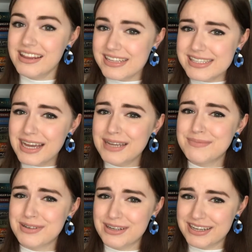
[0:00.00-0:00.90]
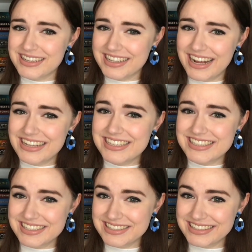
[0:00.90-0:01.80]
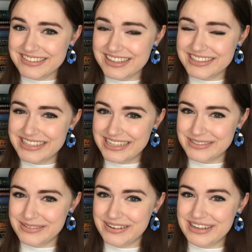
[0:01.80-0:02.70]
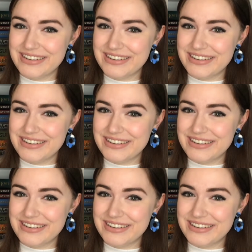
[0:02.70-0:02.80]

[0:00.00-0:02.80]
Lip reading: The second book that I listened to in January